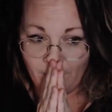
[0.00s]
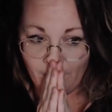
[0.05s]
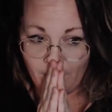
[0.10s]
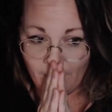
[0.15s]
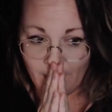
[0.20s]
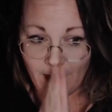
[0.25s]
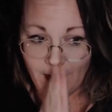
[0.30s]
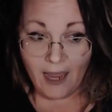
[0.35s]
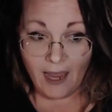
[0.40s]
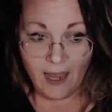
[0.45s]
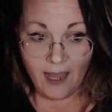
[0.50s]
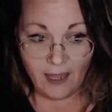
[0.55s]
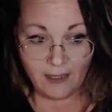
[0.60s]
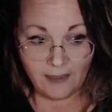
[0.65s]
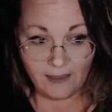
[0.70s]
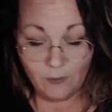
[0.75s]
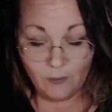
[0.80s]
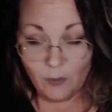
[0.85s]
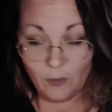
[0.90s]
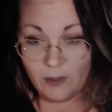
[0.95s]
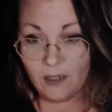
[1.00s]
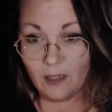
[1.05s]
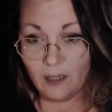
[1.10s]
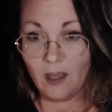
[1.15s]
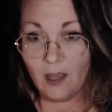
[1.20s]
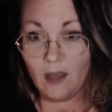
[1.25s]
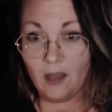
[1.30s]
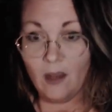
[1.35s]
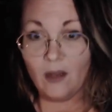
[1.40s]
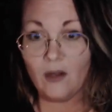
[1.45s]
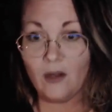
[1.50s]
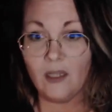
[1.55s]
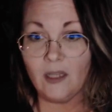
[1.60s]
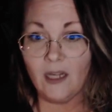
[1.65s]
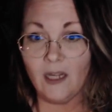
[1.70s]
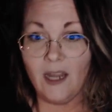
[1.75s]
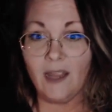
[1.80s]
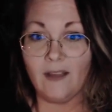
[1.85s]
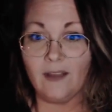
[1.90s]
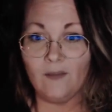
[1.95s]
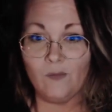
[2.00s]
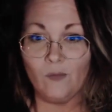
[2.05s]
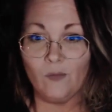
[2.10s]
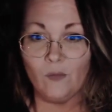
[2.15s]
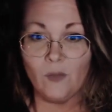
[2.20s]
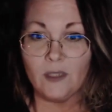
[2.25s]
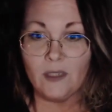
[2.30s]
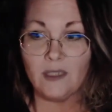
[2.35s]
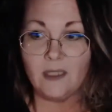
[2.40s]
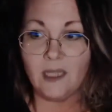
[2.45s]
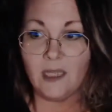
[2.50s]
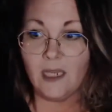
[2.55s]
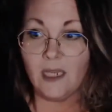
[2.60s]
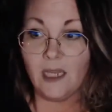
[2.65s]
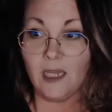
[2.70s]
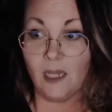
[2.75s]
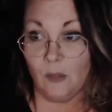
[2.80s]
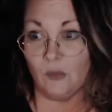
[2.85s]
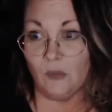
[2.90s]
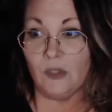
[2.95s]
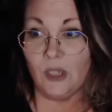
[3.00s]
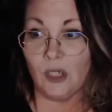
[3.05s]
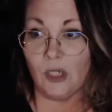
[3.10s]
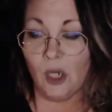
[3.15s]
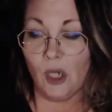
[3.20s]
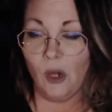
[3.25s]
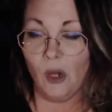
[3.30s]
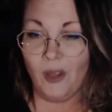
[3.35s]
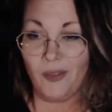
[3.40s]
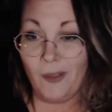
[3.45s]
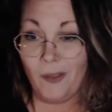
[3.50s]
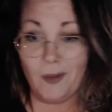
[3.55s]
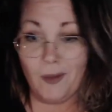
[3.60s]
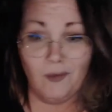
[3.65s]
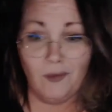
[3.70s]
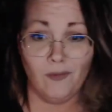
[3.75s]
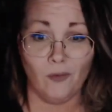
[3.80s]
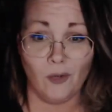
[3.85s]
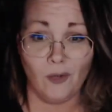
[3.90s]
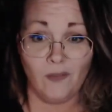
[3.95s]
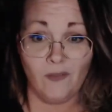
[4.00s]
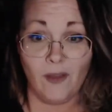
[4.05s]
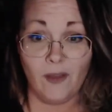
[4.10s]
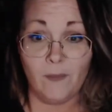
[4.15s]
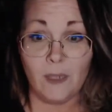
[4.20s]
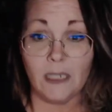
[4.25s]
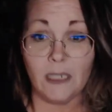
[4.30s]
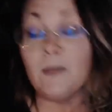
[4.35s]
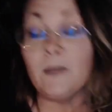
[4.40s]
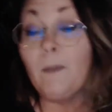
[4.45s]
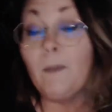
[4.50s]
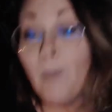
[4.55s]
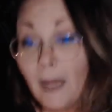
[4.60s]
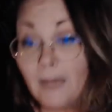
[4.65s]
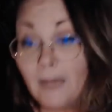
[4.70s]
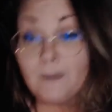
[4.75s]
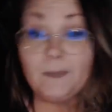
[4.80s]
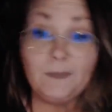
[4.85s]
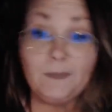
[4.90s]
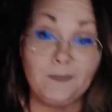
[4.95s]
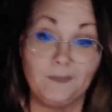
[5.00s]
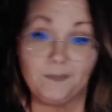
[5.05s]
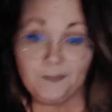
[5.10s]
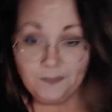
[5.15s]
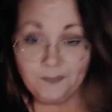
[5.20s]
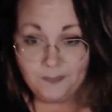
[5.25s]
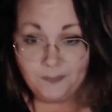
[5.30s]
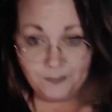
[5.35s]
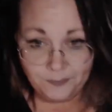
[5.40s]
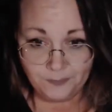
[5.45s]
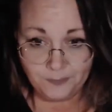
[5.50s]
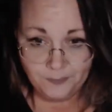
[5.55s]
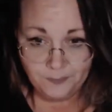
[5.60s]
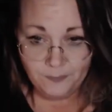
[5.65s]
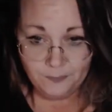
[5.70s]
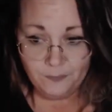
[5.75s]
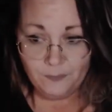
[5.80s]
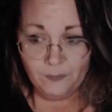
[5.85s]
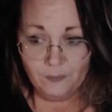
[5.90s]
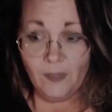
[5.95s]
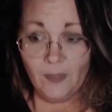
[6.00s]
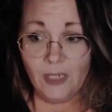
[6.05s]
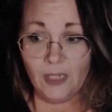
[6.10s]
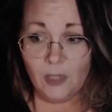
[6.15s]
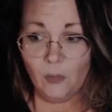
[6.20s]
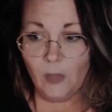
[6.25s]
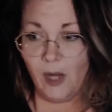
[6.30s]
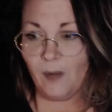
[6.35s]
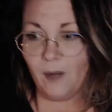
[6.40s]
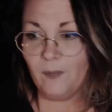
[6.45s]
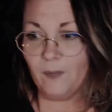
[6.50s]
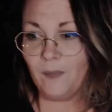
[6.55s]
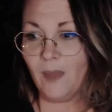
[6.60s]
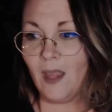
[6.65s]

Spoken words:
Yeah, it went a lot longer than I was thinking it was going to go. I thought maybe 45 minutes, but here we are.